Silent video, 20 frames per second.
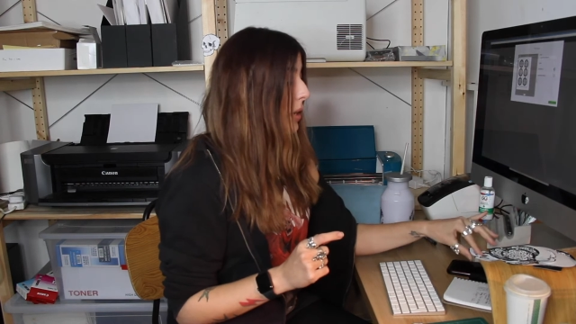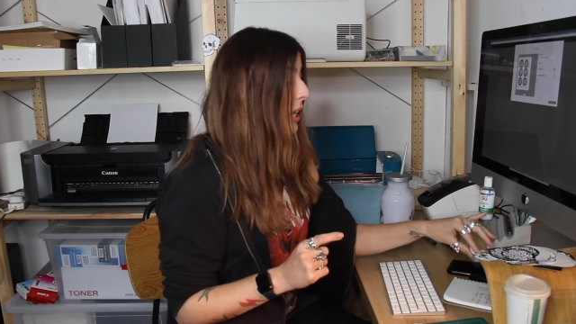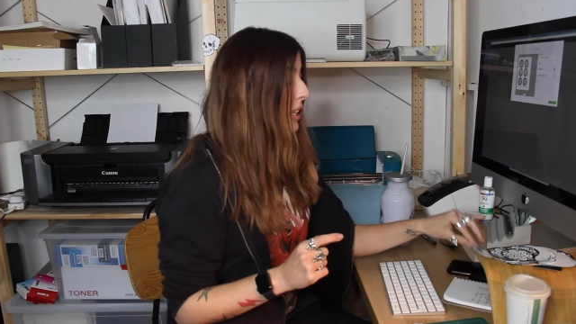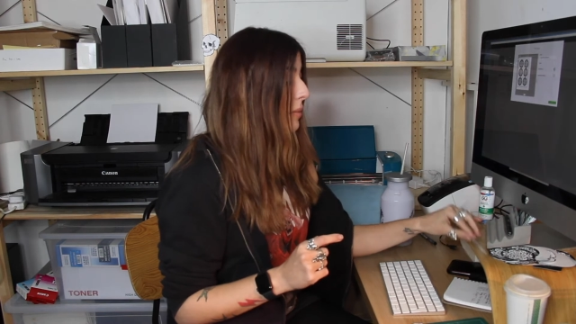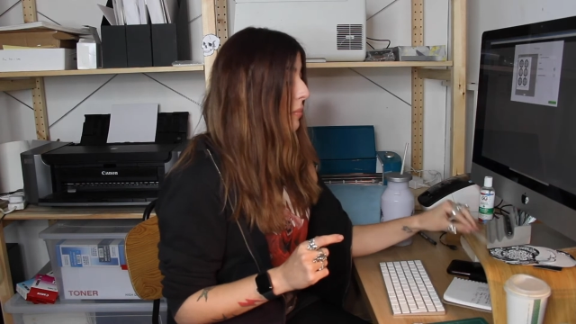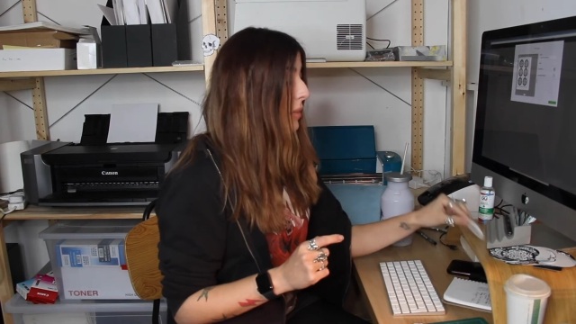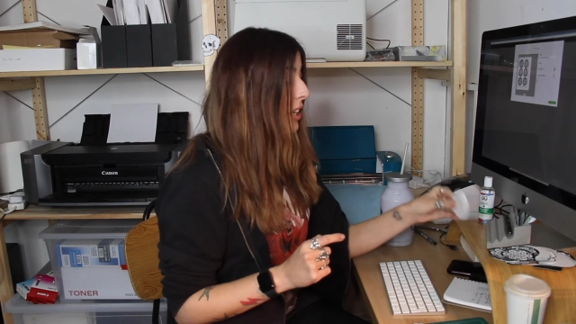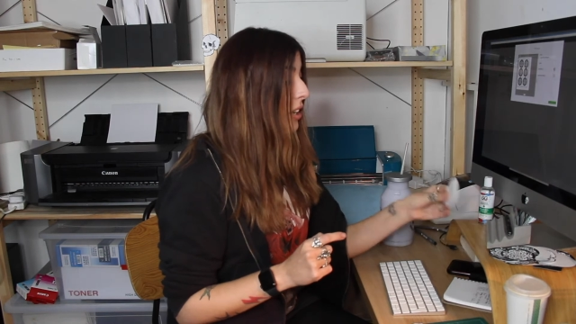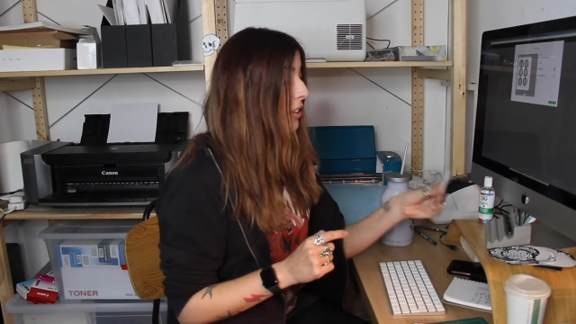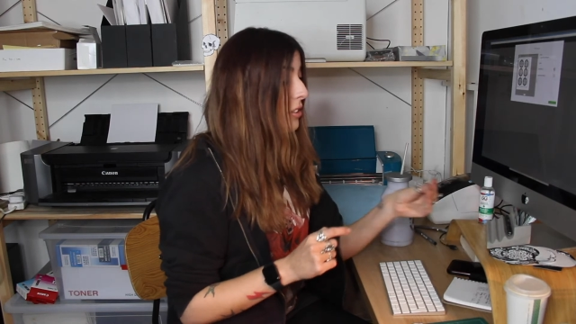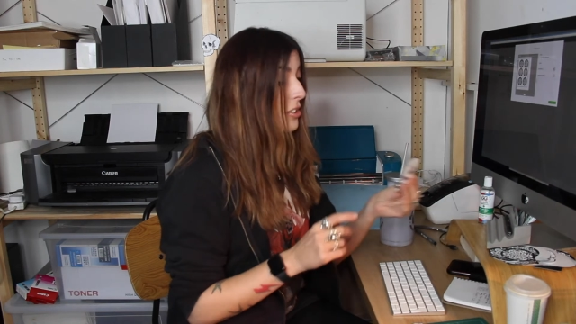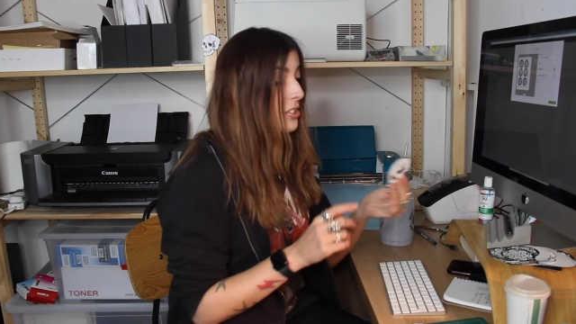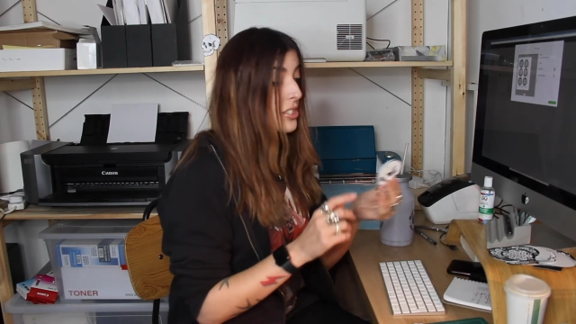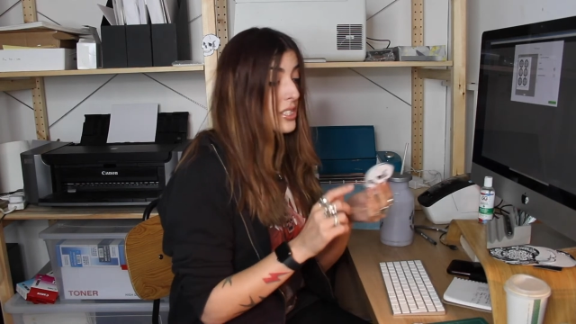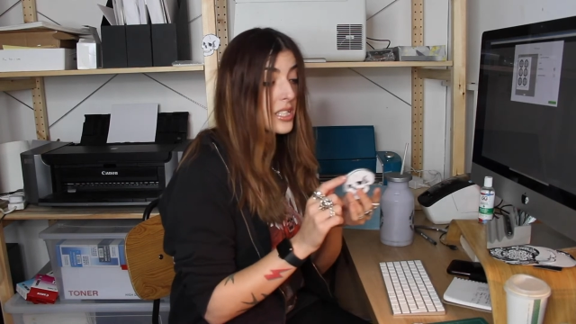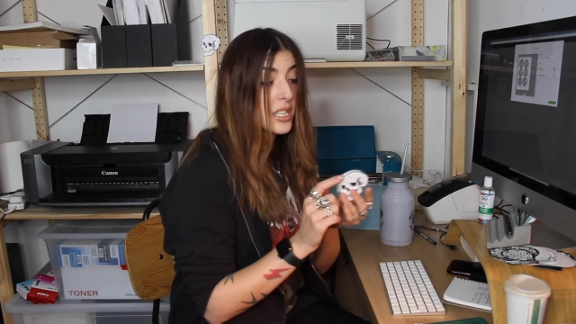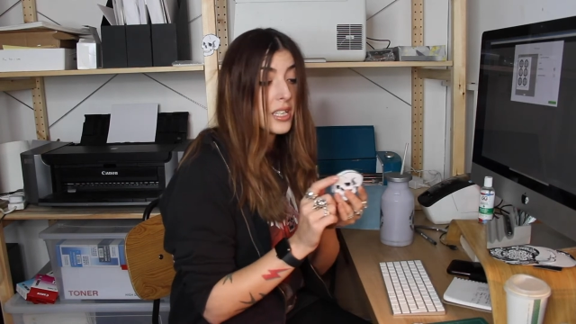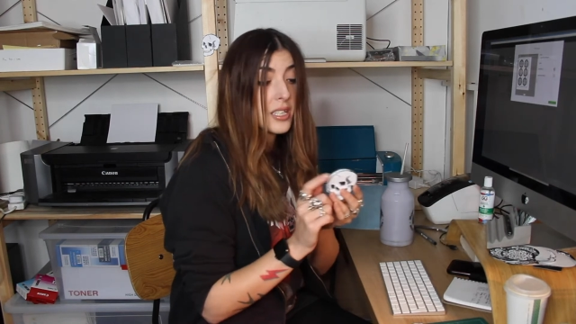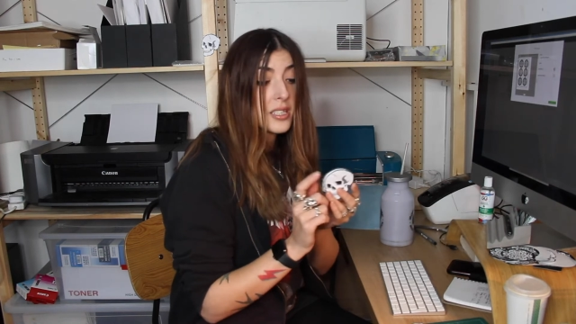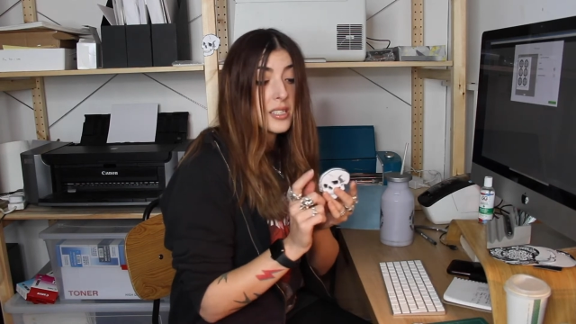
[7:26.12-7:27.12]
my other
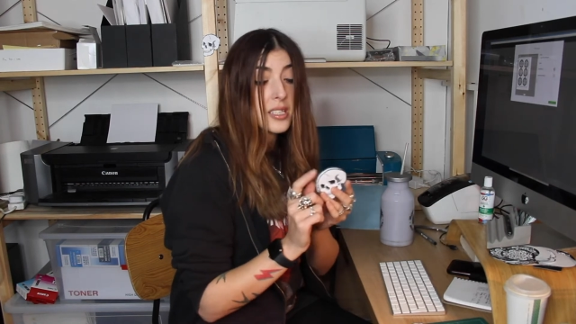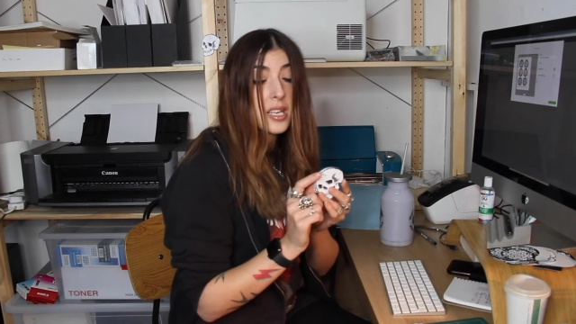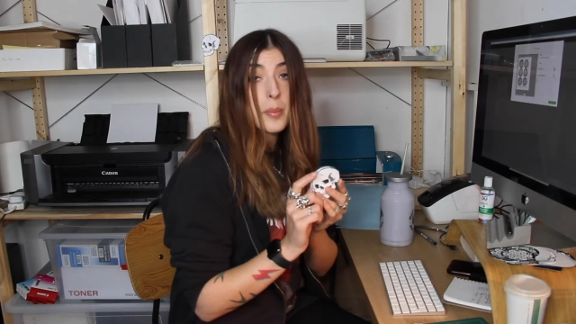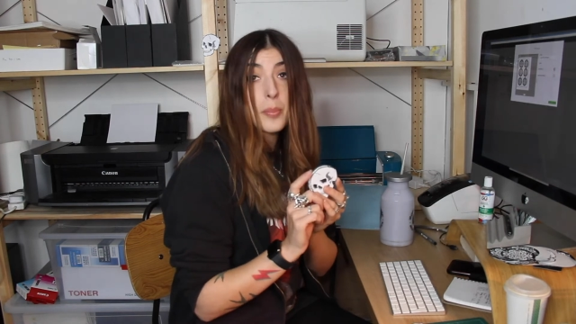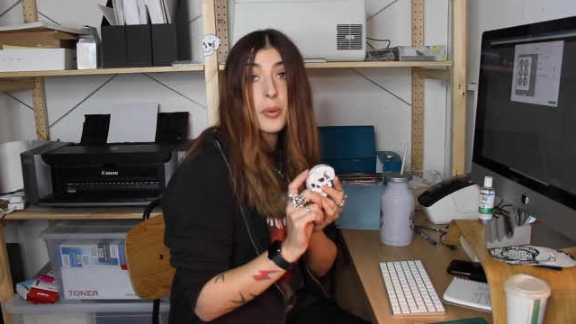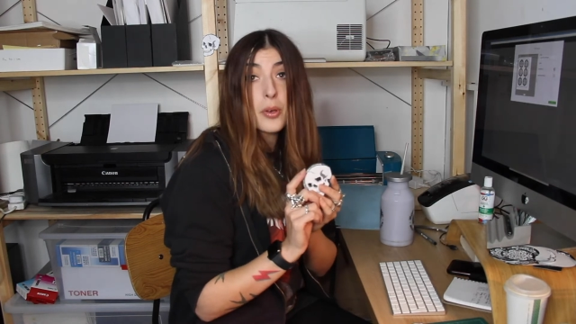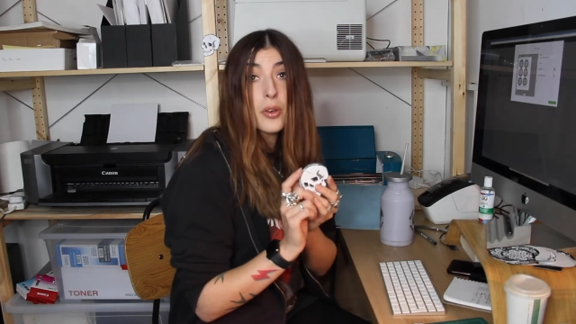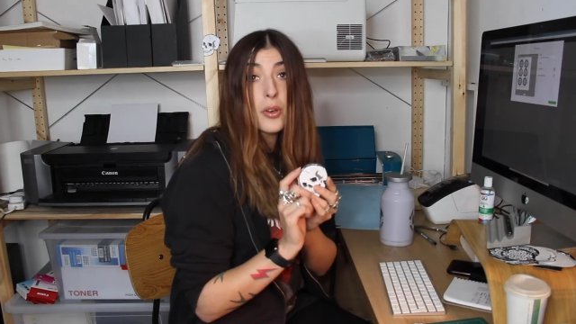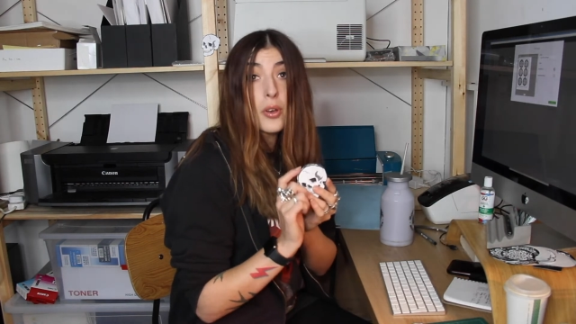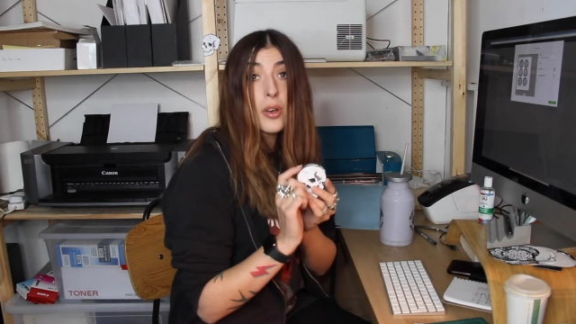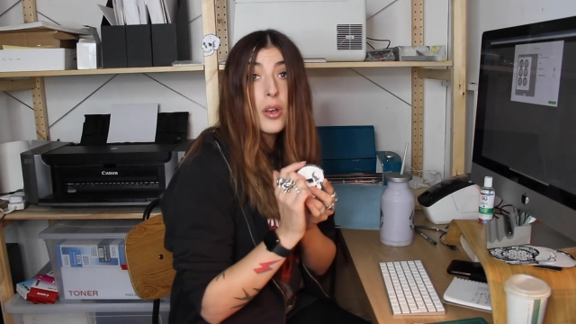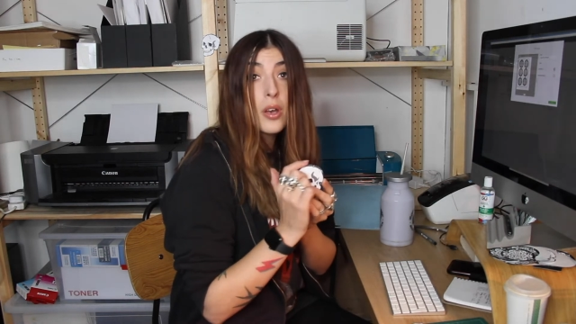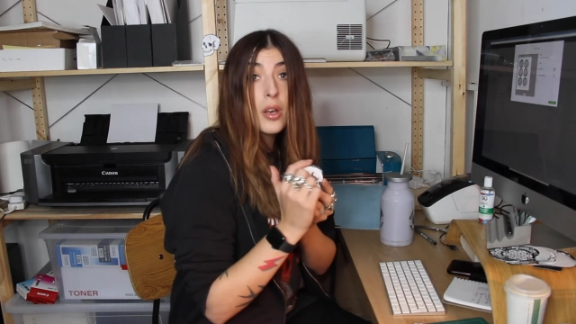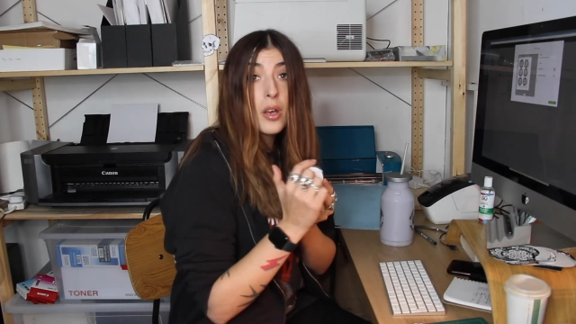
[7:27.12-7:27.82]
designs I put